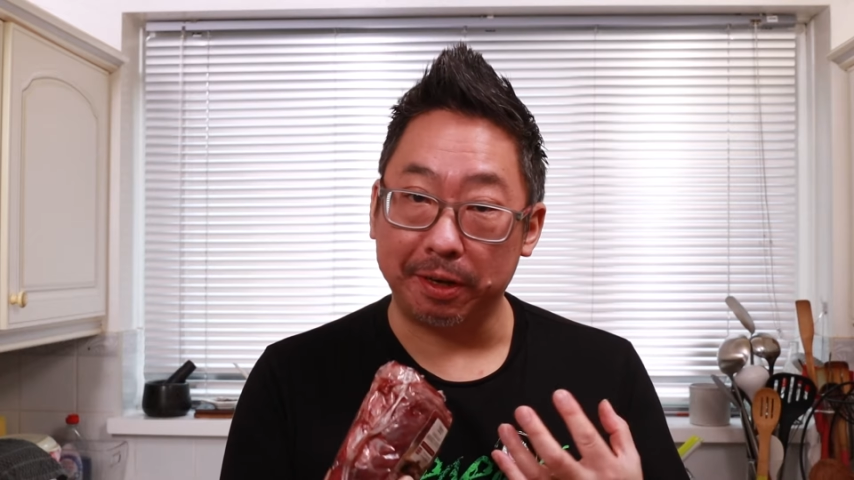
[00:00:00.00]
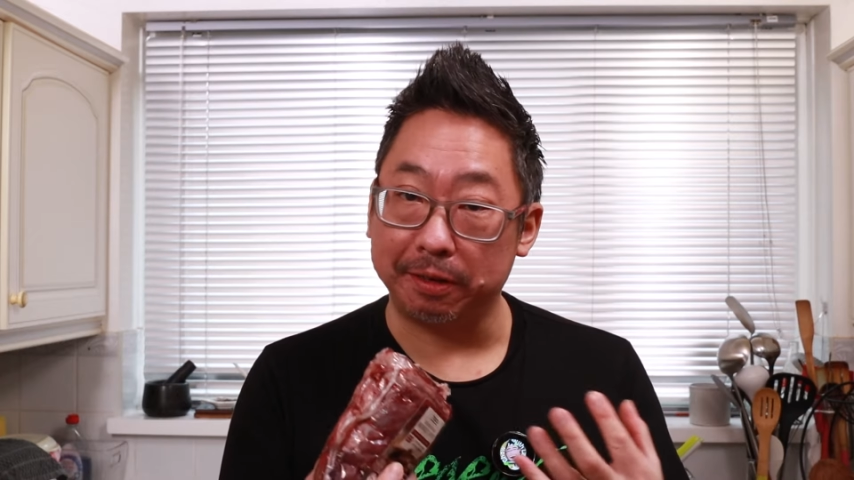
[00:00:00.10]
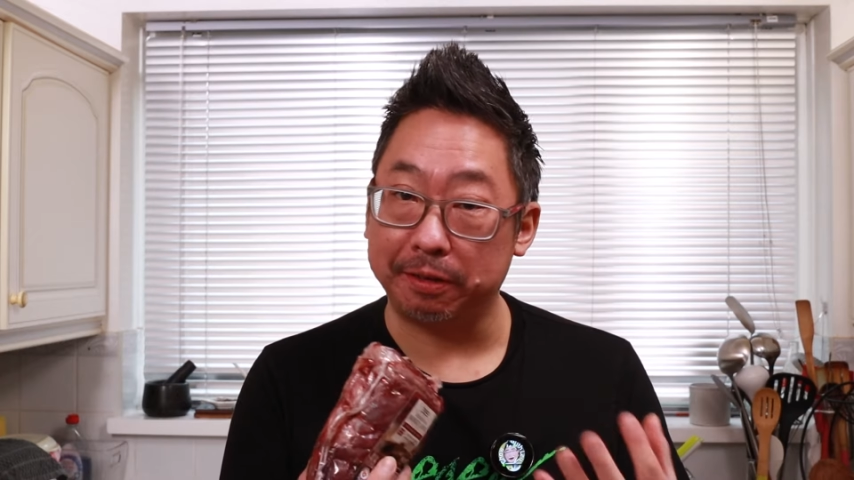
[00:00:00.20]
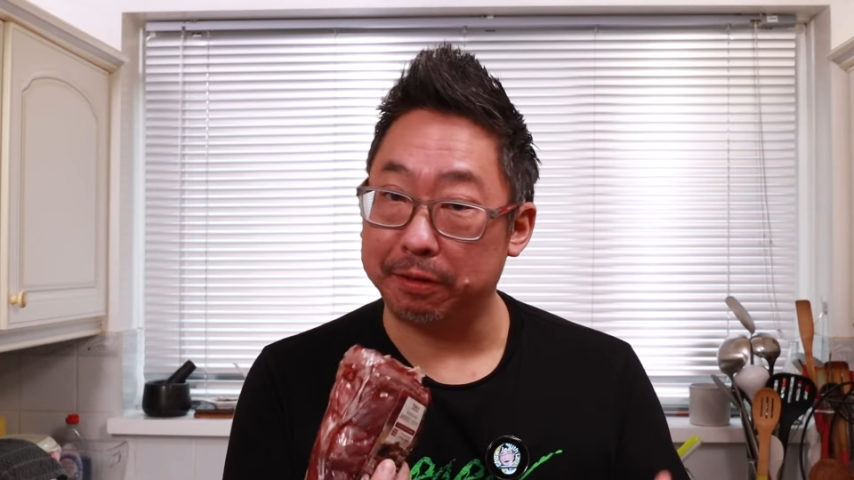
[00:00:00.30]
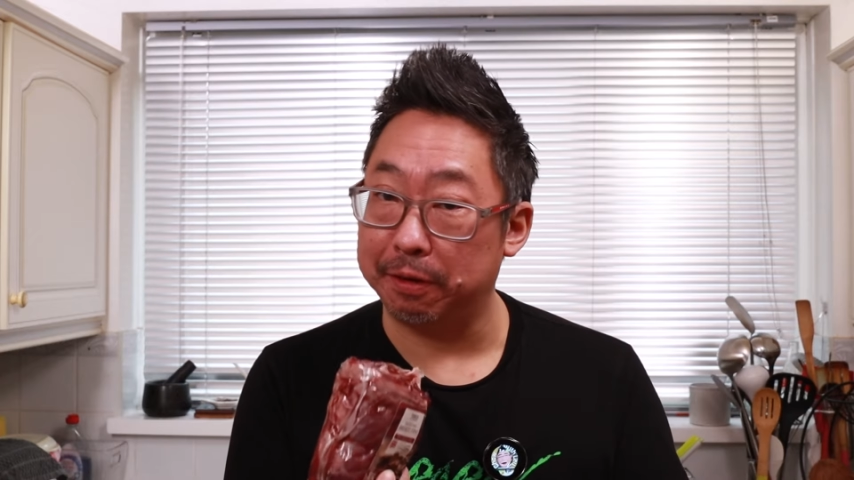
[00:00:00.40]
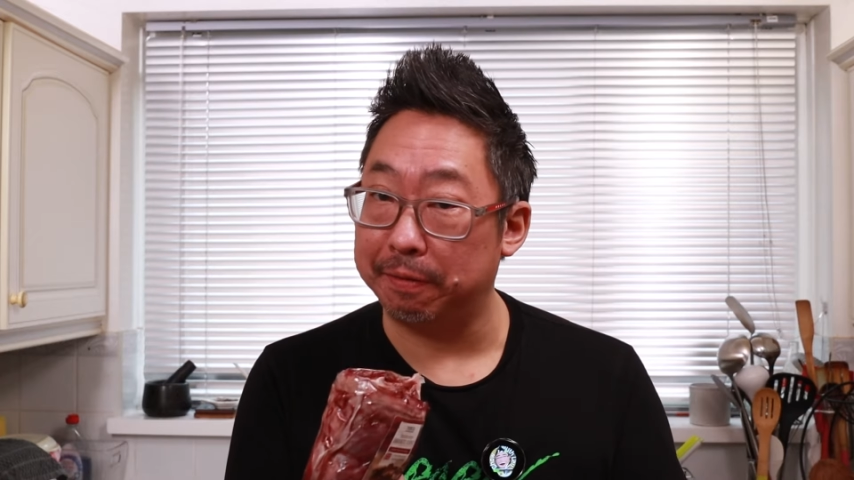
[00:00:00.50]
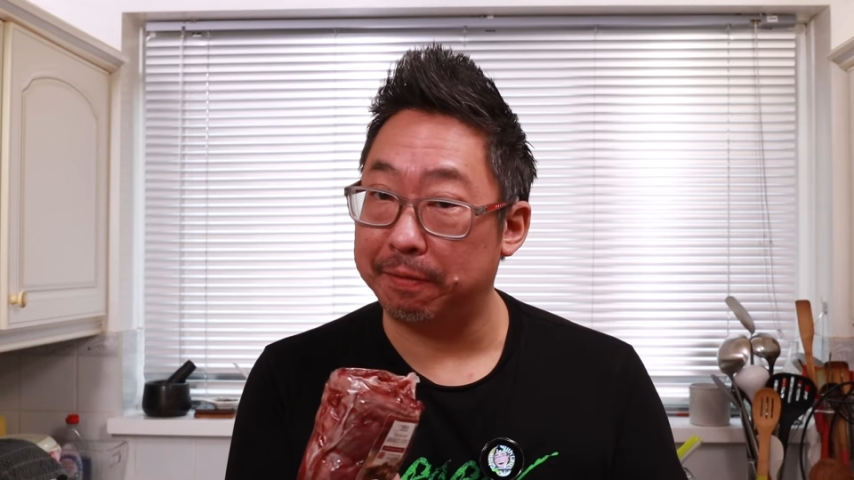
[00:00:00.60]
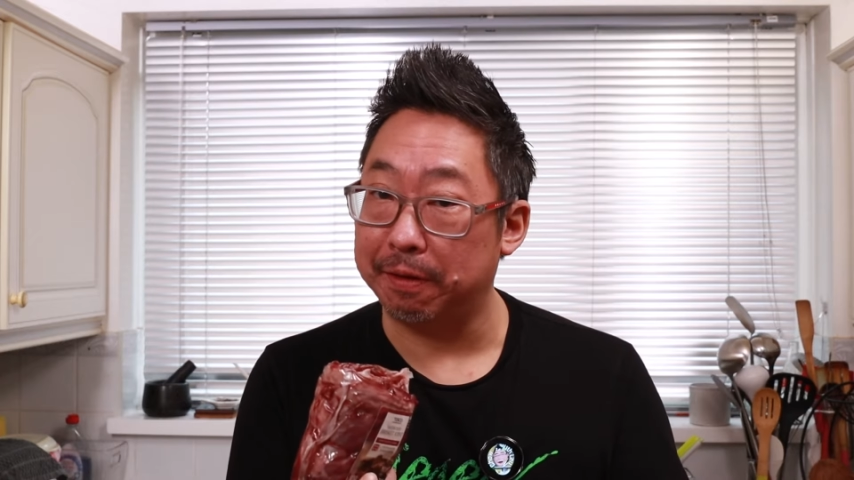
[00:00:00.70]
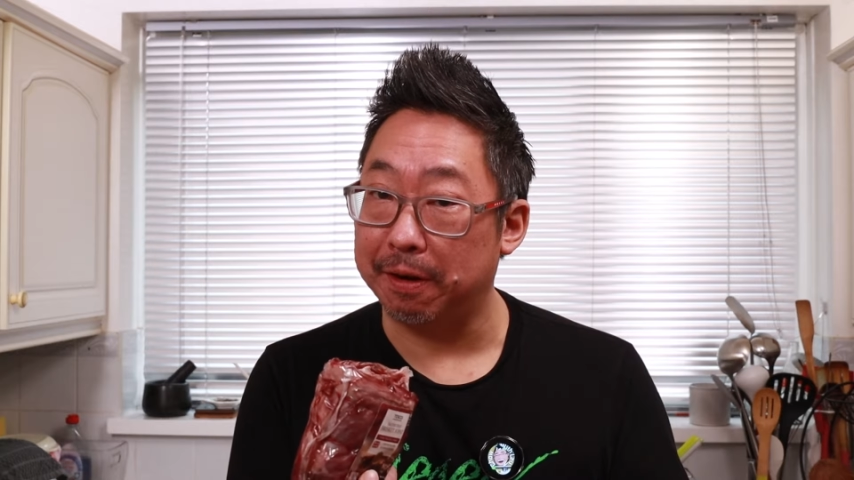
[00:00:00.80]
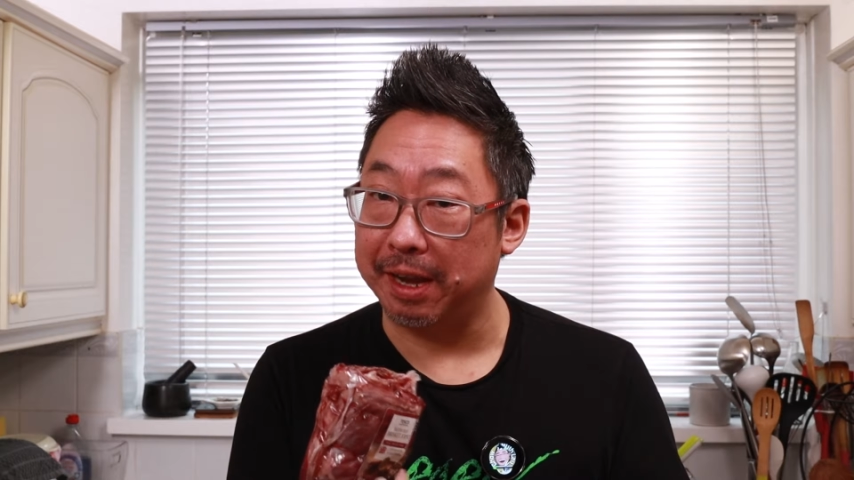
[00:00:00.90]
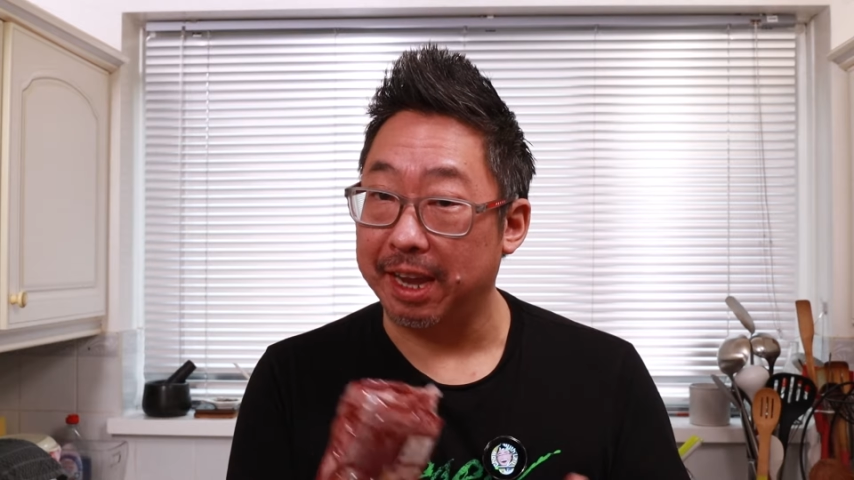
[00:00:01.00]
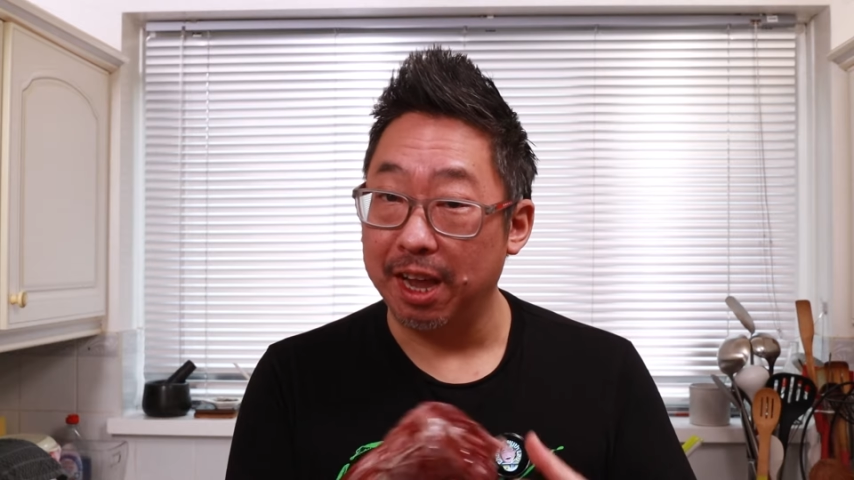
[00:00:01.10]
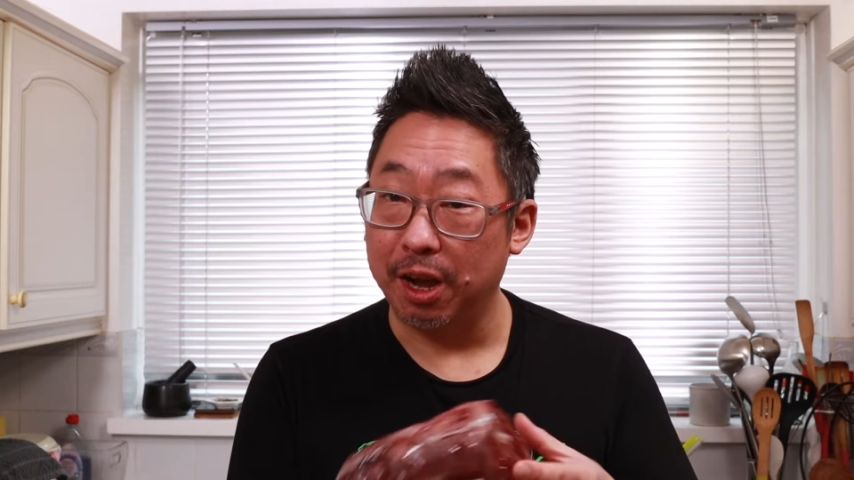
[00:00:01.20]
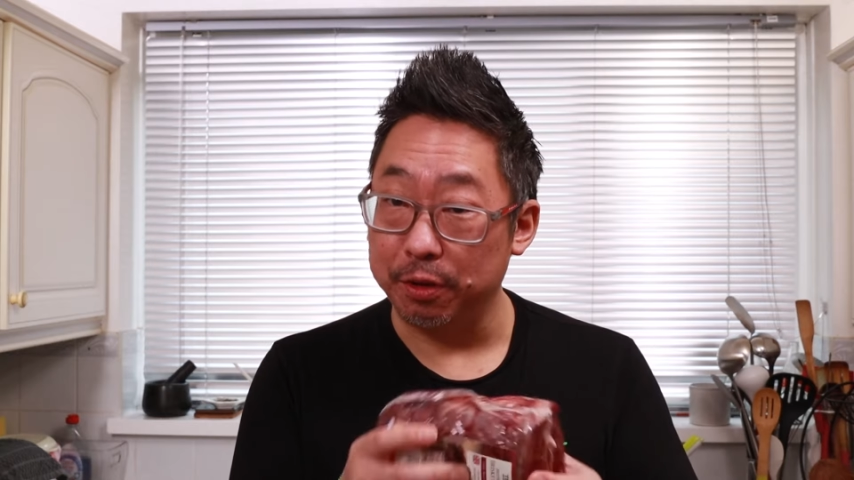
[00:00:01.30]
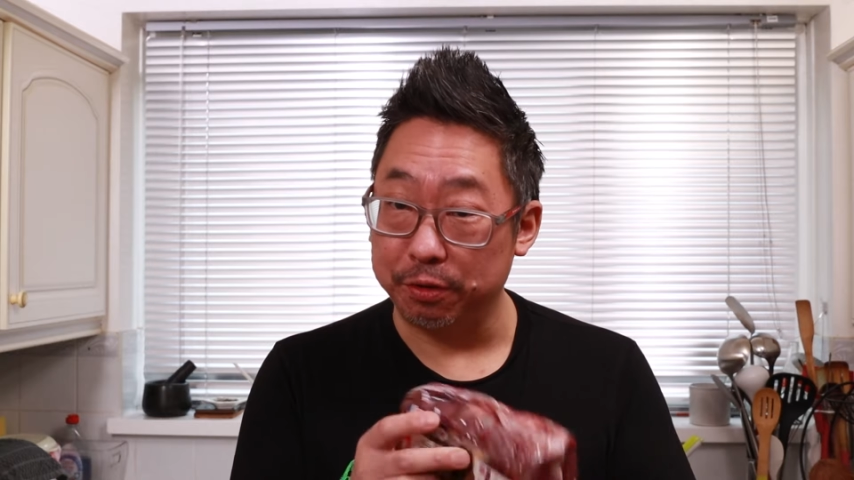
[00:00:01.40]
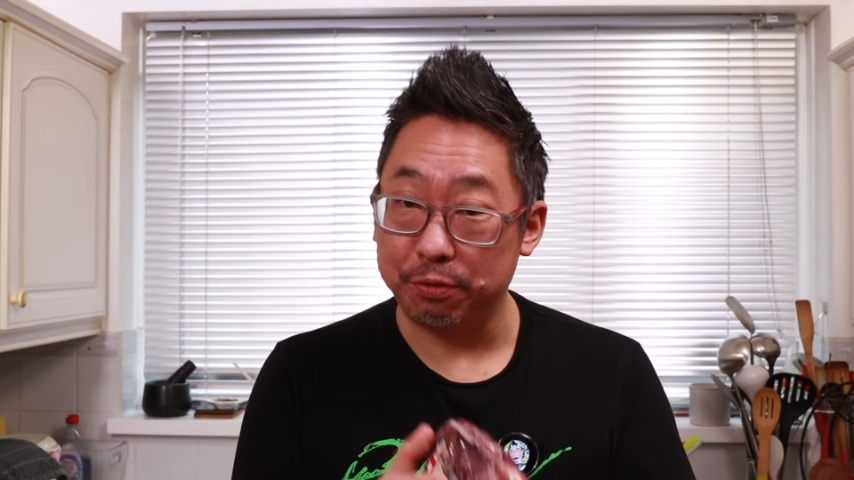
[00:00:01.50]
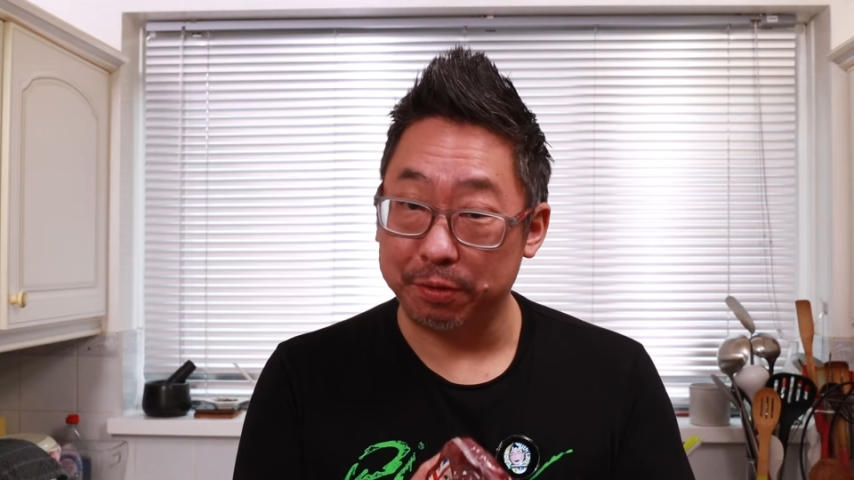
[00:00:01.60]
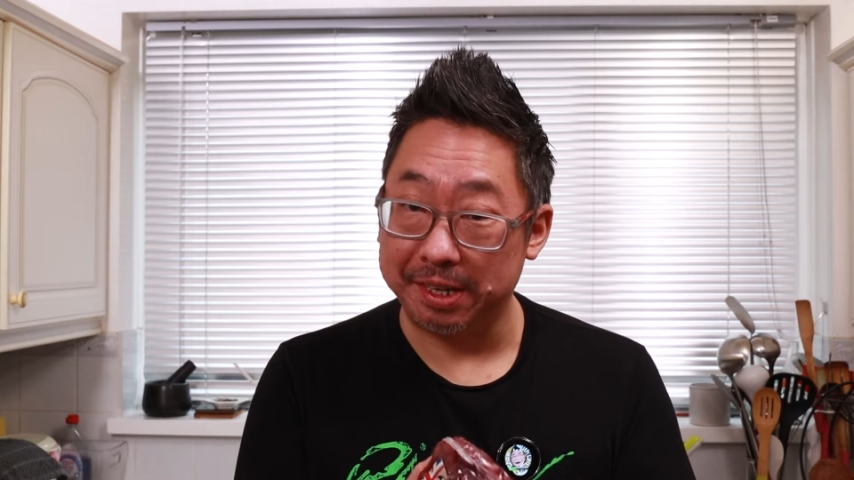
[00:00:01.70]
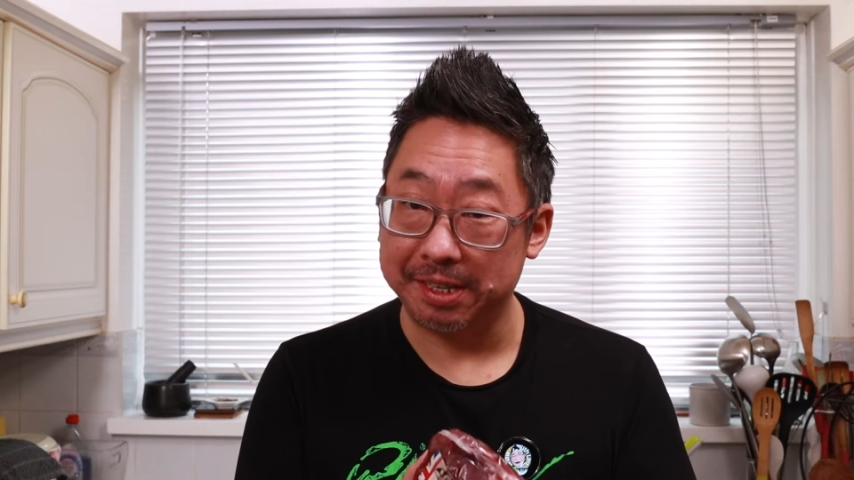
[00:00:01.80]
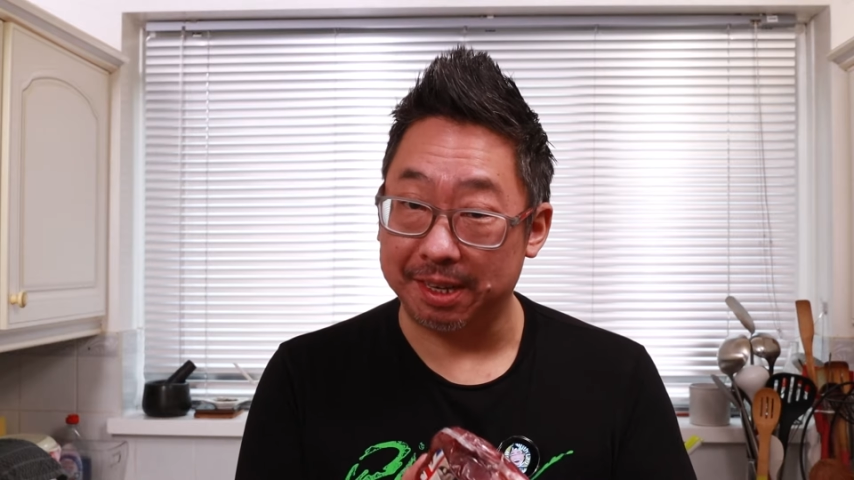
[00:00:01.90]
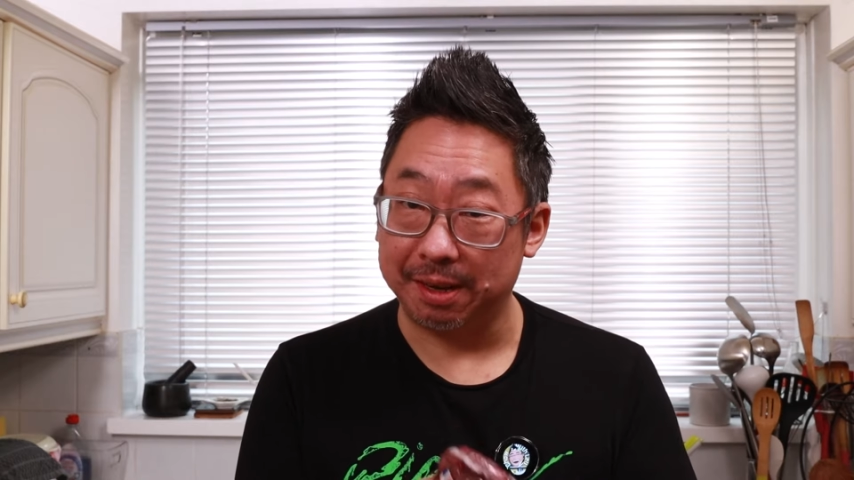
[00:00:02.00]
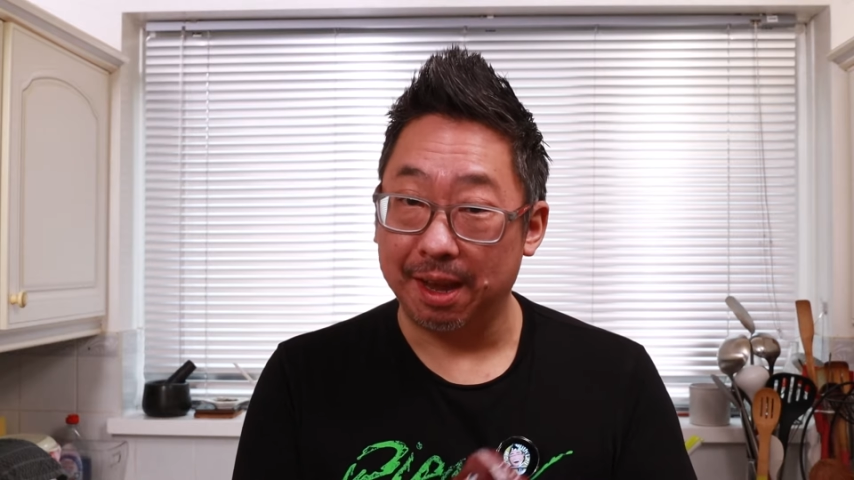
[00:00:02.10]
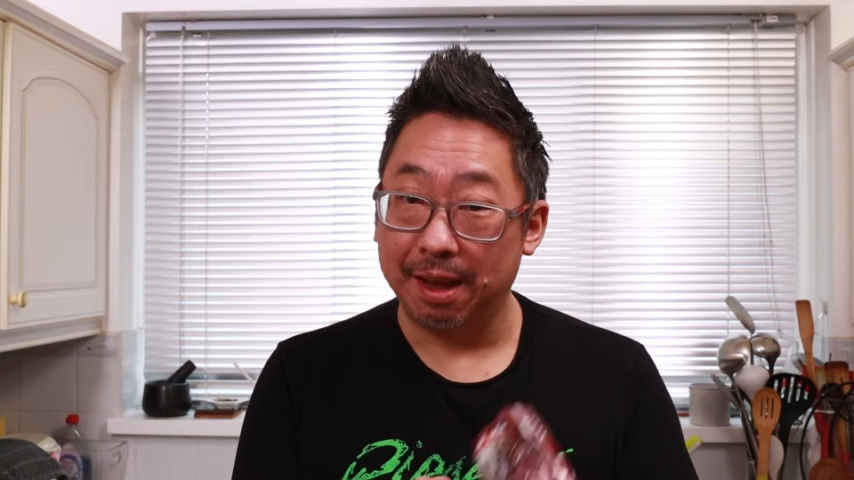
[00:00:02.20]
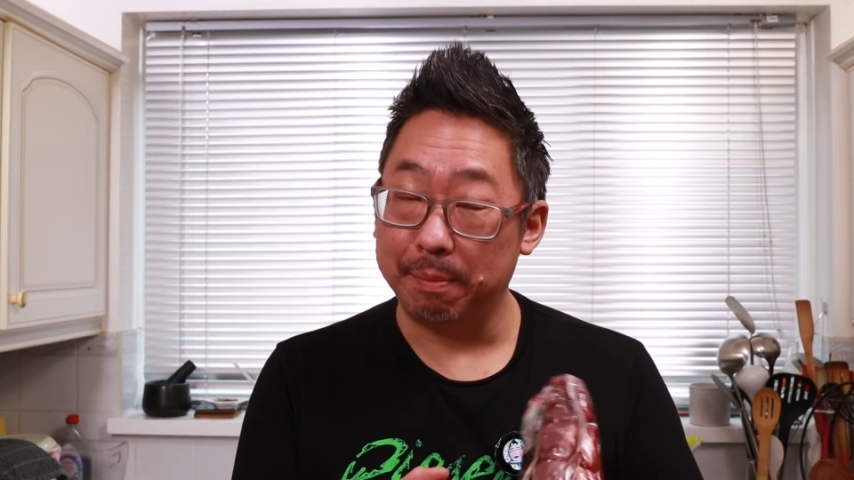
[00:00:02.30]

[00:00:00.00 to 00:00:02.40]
in a stir fry untreated